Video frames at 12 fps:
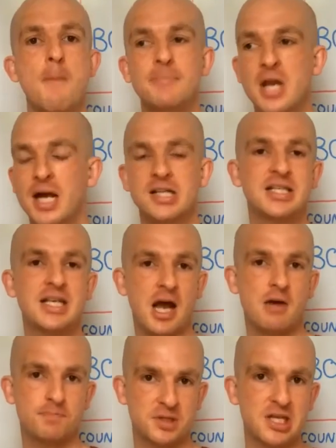
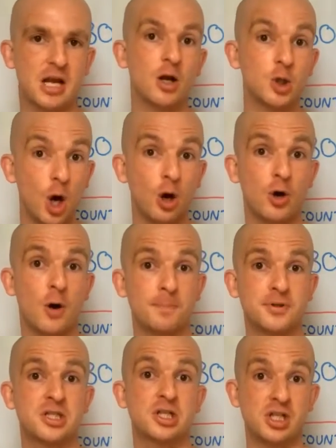99% of your
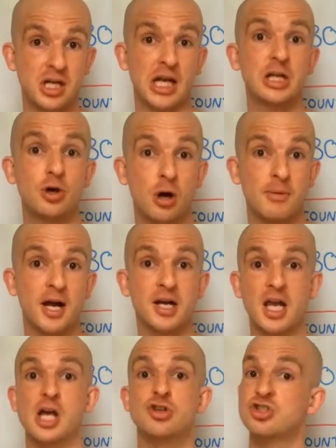competition in your
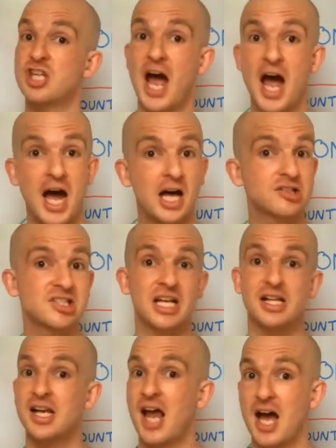market are just hard
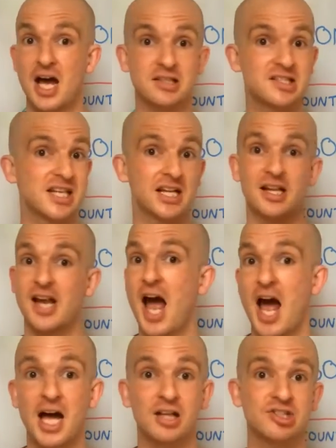selling
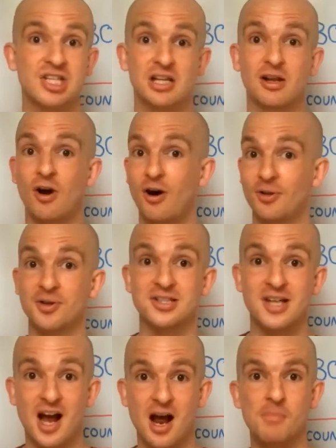all the
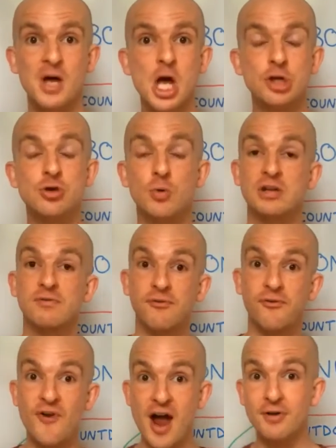time. So it's
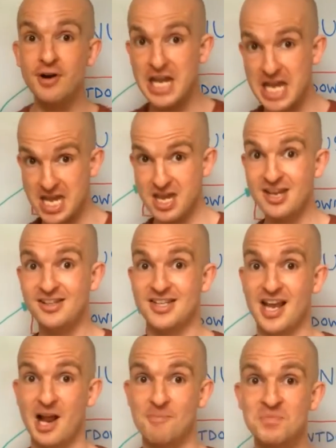very
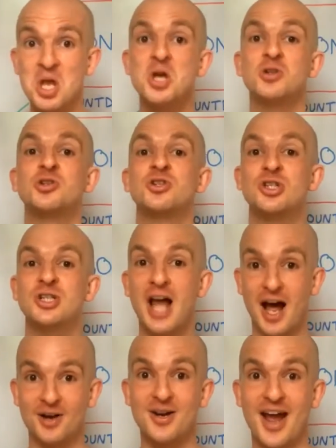easy to
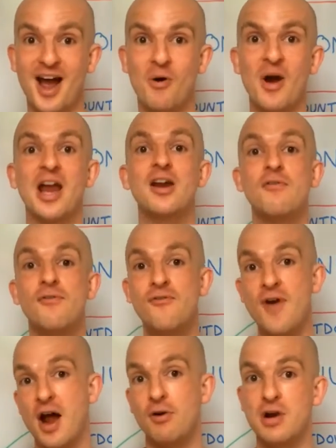stand out in a
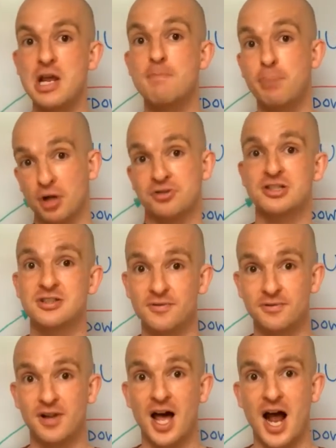very positive
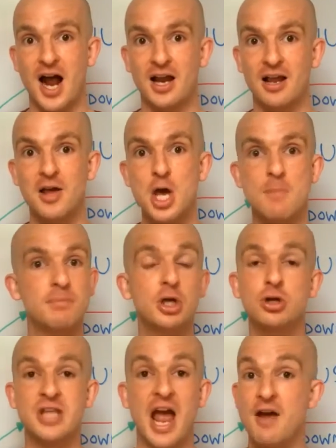light,
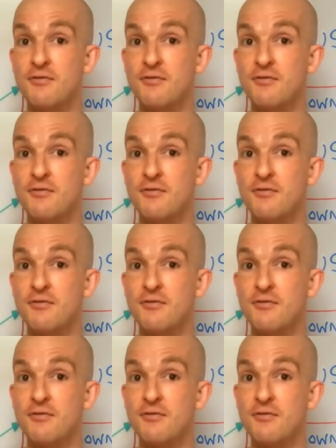because